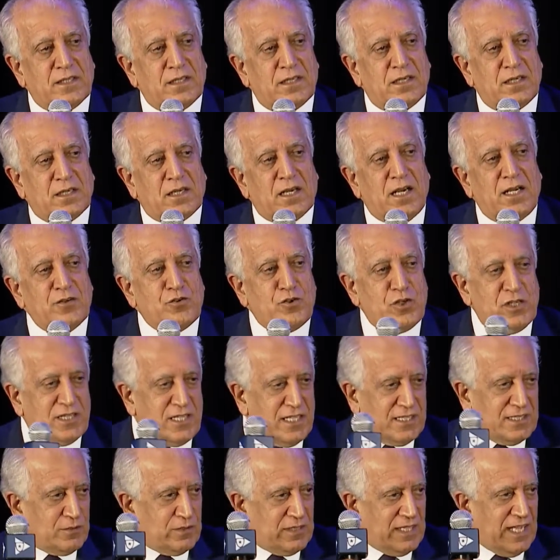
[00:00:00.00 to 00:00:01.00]
a country
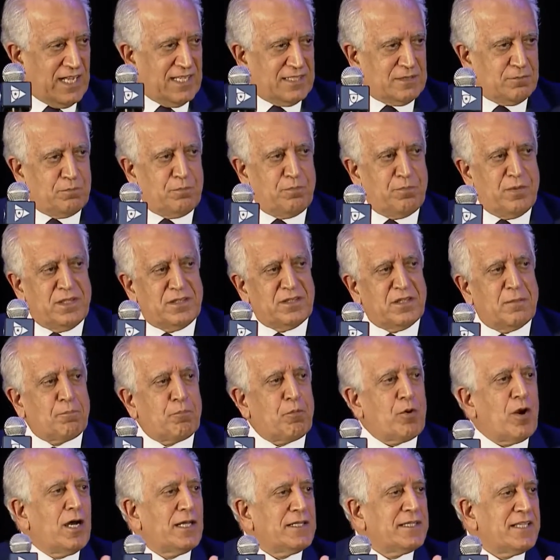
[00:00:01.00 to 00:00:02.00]
that had been the
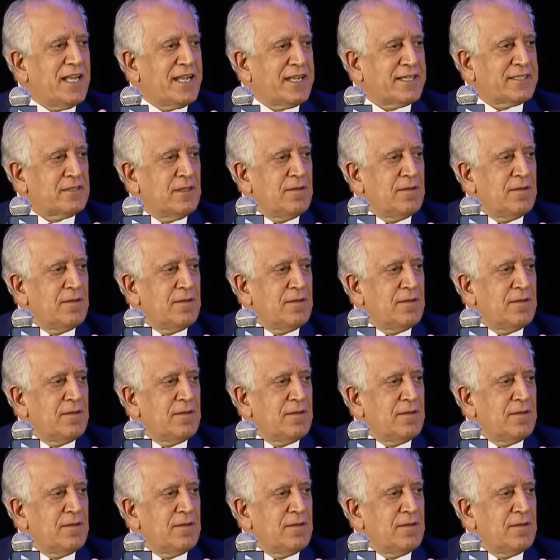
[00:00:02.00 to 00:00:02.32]
product